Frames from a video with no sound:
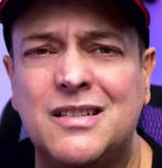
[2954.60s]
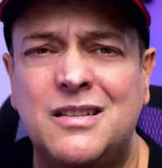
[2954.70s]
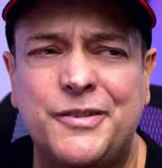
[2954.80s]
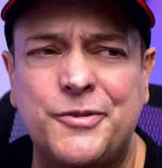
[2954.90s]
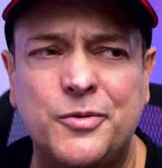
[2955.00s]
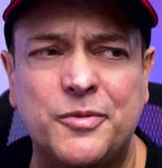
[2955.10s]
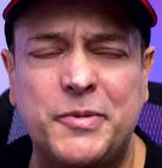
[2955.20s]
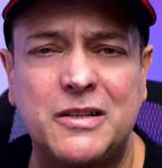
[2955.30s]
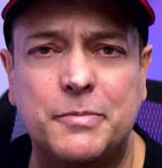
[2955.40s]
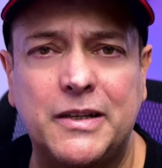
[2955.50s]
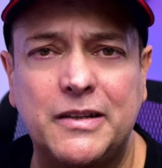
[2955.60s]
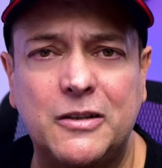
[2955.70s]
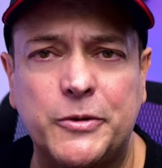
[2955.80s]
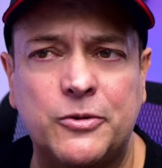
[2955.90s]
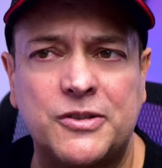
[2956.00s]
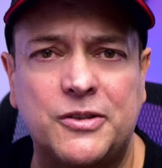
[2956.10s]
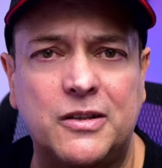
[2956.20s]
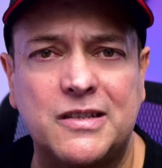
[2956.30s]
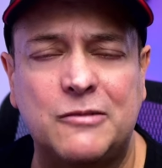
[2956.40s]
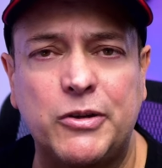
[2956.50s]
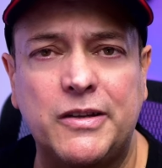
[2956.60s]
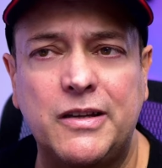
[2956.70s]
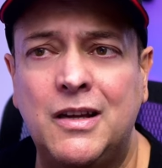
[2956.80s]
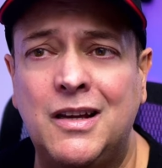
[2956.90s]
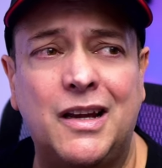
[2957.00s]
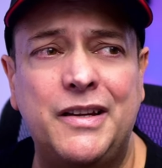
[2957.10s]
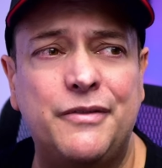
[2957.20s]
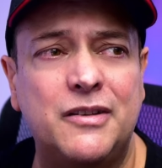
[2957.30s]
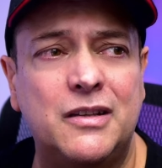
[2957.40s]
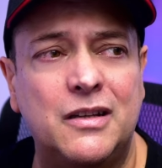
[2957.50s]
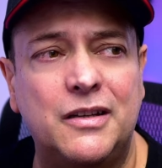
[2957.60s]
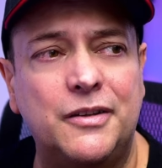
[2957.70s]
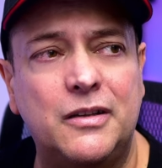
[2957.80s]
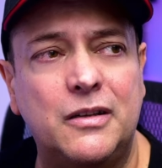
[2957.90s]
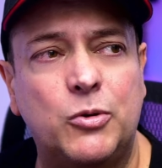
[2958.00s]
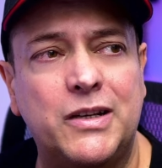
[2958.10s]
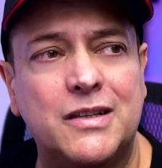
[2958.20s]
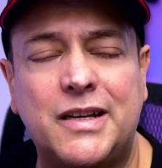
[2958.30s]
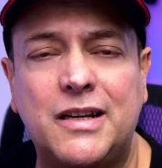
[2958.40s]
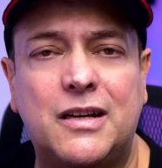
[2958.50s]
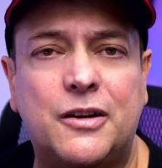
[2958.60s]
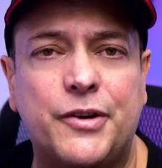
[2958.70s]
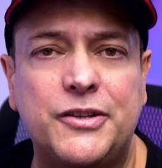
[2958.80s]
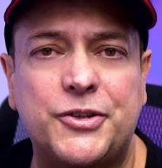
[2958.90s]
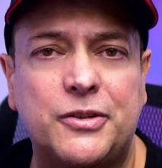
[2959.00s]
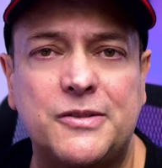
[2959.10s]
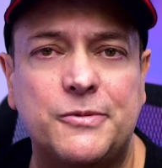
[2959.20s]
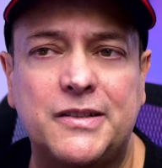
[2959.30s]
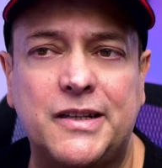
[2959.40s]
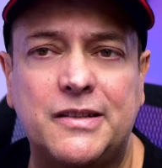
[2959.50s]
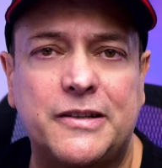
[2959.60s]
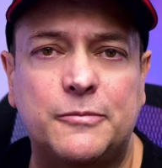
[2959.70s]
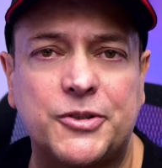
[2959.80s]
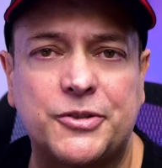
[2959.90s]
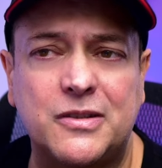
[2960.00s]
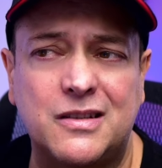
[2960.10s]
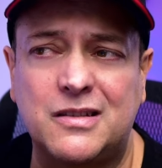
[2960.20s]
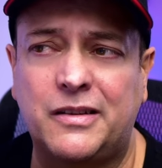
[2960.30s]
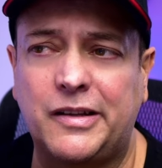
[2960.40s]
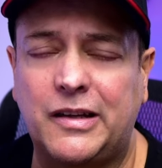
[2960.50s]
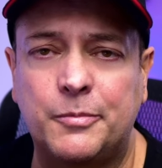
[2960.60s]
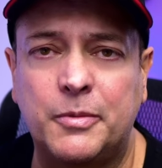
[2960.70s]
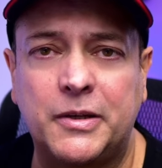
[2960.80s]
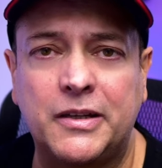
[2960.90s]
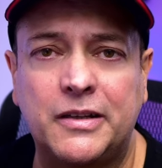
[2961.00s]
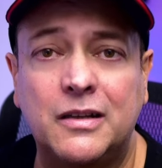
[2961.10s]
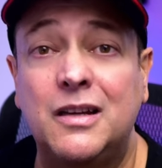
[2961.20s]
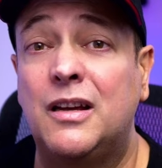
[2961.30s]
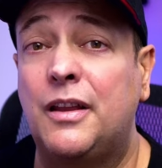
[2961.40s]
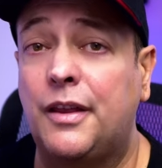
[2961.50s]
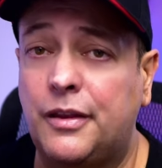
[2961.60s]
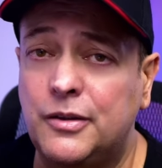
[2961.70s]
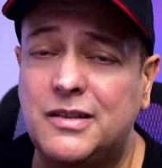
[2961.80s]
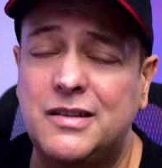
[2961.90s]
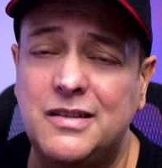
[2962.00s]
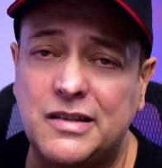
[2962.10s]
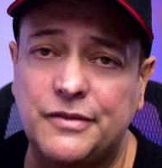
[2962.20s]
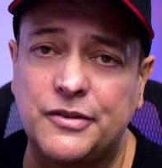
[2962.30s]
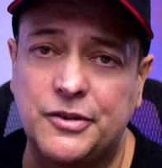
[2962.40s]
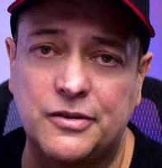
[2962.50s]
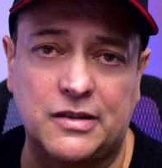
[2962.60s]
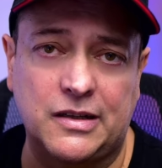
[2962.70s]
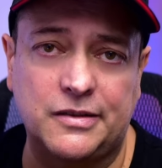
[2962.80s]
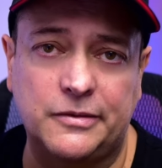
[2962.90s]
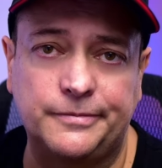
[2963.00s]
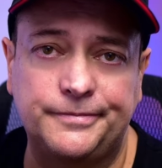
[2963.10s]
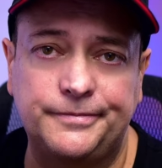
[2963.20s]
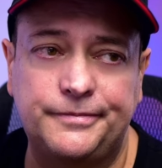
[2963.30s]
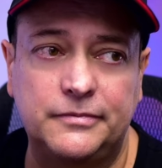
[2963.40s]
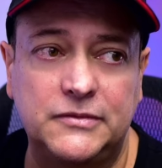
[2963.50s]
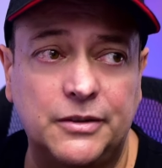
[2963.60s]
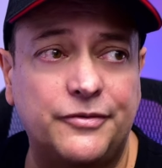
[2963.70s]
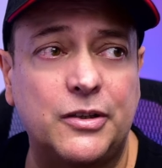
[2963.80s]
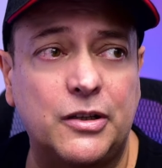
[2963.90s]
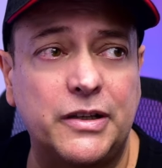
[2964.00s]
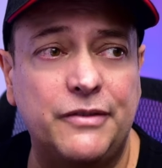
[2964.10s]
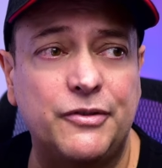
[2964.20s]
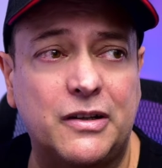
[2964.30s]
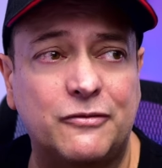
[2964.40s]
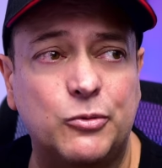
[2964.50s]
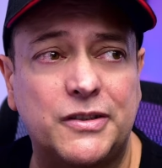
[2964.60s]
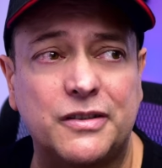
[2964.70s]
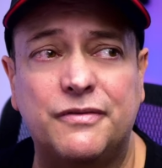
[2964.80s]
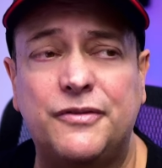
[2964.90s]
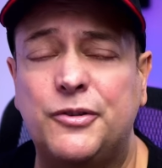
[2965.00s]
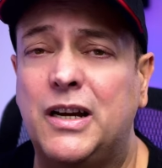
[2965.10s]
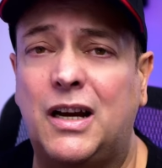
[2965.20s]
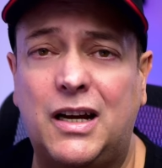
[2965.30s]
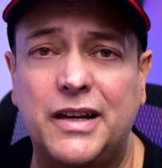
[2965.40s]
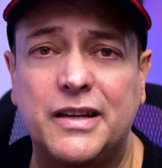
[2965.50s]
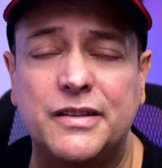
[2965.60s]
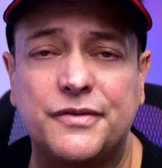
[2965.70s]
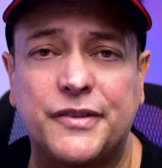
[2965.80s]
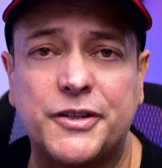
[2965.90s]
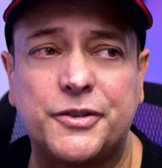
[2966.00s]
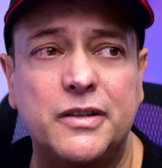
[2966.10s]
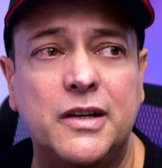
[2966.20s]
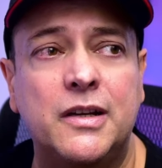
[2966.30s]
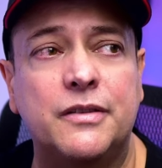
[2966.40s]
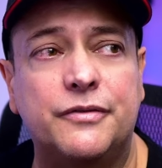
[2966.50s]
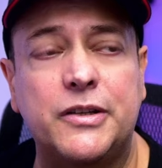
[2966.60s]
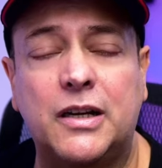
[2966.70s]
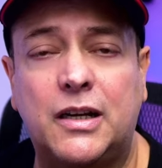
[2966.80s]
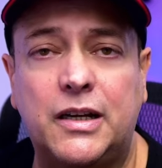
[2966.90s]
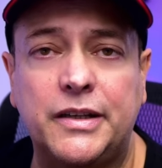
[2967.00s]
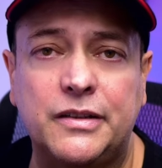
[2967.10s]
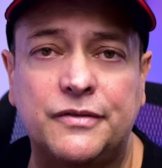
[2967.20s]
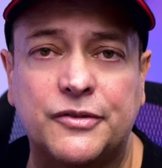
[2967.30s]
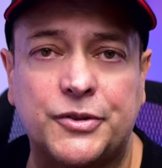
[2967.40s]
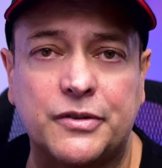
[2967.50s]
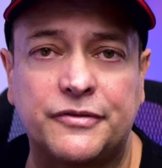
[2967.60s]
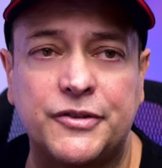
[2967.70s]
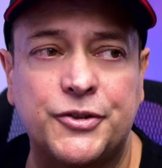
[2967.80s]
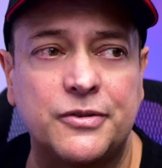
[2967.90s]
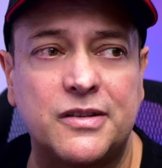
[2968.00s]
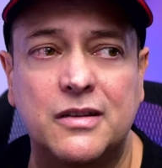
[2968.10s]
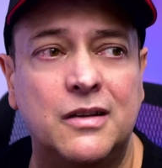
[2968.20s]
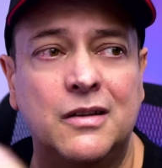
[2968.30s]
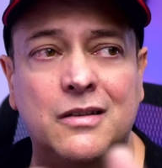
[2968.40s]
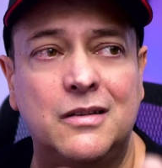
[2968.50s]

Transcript: And there's nothing wrong with being a beginner. We all start somewhere there. And even, you know, when I take great shots, when I take terrible shots, I still think I'm a beginner 37 years later. Even though I've worked in very high-end fashion, very high-end photography shoots,